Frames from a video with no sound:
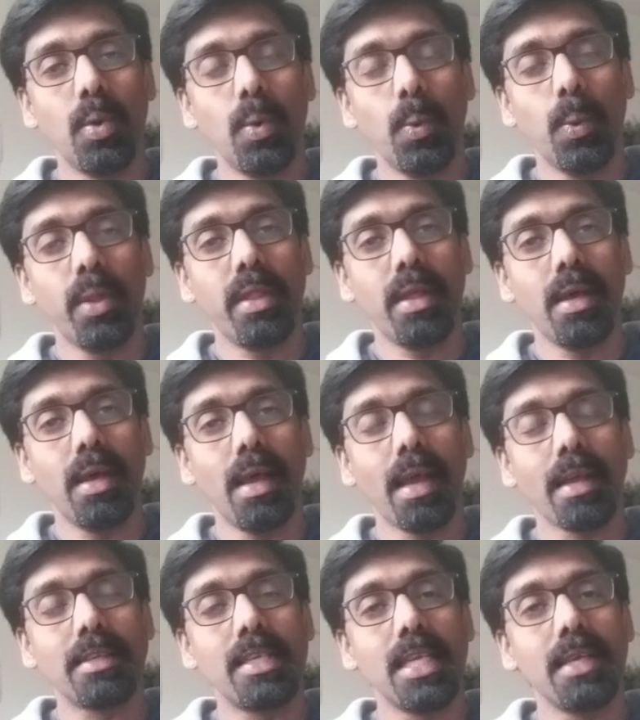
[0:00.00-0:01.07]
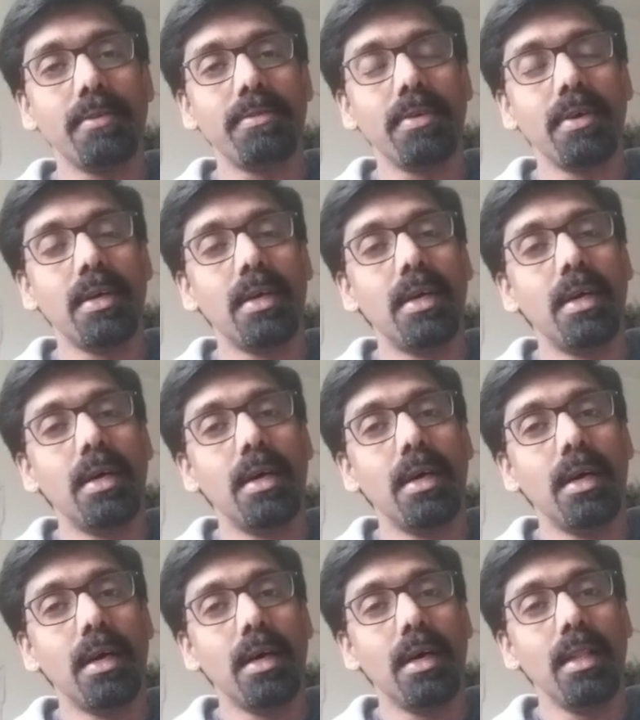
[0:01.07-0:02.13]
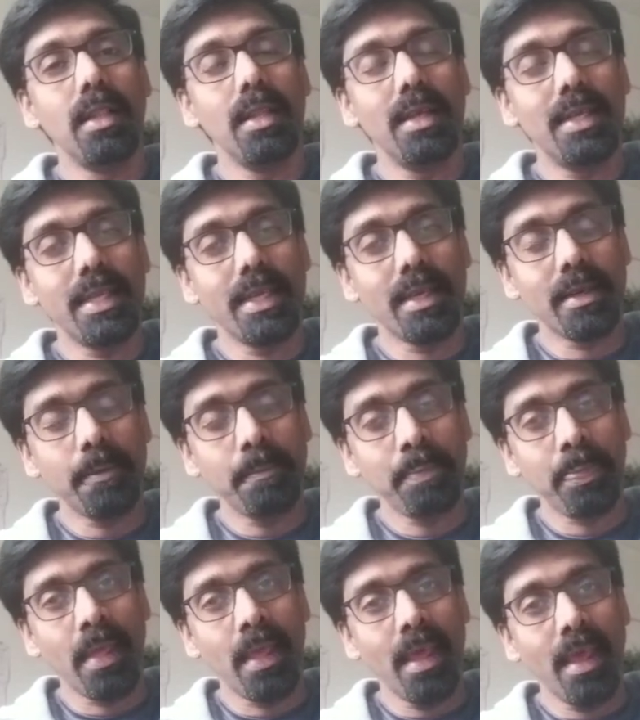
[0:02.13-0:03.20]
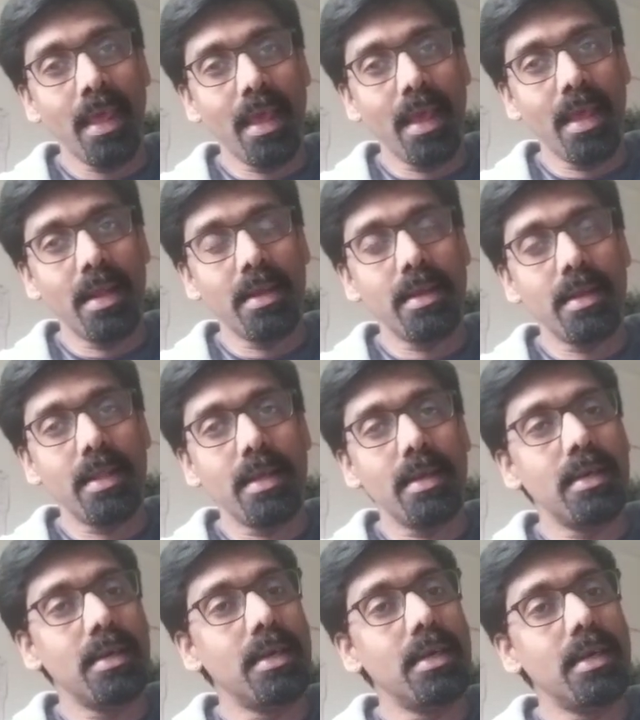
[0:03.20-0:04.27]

with the active learning and the